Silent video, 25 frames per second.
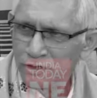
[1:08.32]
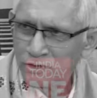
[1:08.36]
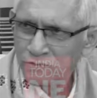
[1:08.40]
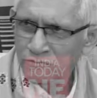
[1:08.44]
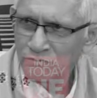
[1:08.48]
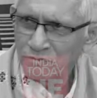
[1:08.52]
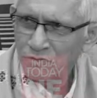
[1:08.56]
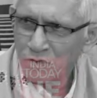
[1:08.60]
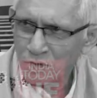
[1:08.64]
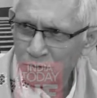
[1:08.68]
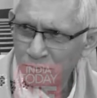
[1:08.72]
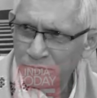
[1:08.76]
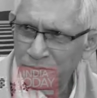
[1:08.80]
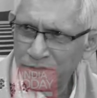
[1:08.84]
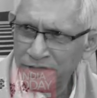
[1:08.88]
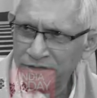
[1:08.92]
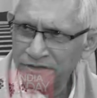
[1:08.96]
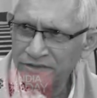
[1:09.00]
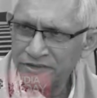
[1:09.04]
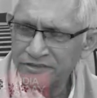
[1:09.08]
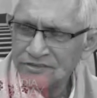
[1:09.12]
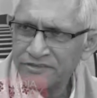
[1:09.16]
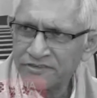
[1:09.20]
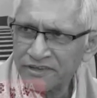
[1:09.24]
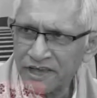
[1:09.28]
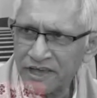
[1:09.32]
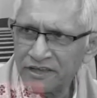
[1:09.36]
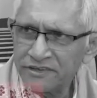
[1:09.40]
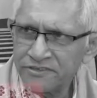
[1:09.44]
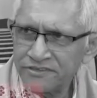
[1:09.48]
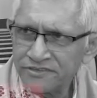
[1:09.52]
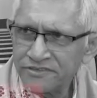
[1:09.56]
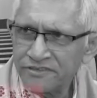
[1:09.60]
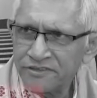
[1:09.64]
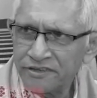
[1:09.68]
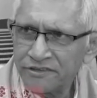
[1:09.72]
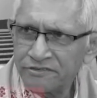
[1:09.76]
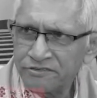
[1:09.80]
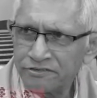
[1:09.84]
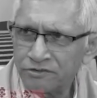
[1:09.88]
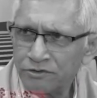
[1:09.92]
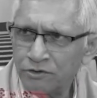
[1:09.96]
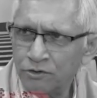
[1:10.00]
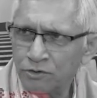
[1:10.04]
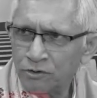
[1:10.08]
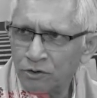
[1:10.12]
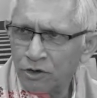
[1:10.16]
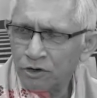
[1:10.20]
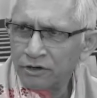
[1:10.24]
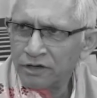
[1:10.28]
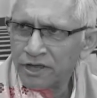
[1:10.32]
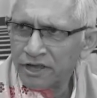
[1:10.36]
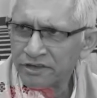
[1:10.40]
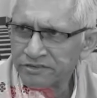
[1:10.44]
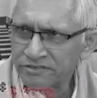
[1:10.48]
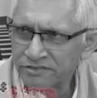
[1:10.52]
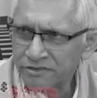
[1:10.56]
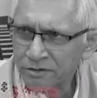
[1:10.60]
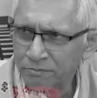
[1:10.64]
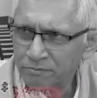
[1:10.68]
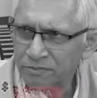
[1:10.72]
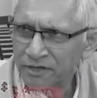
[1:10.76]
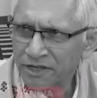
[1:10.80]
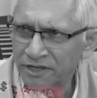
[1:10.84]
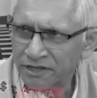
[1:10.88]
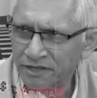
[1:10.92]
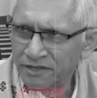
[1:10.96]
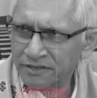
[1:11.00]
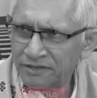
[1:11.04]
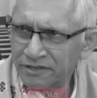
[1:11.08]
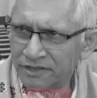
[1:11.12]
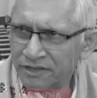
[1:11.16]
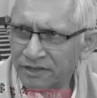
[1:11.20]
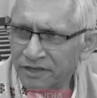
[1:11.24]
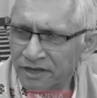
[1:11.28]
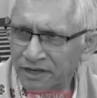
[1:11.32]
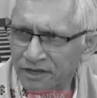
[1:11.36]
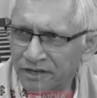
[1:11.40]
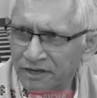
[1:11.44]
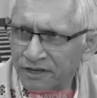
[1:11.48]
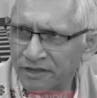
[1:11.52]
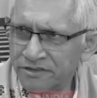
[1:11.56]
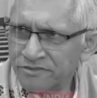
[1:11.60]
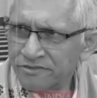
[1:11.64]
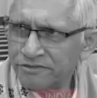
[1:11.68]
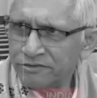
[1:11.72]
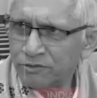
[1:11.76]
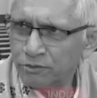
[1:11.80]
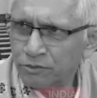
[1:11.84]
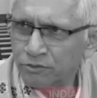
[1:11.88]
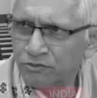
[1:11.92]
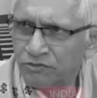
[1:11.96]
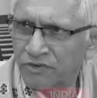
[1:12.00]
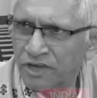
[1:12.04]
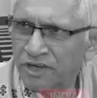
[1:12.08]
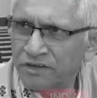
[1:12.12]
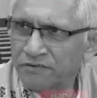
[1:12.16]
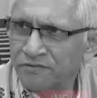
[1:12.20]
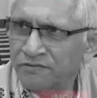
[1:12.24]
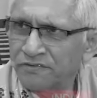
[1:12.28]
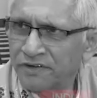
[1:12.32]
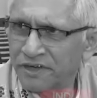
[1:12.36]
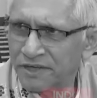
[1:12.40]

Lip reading: For me, the science says do not accept anything unless you verify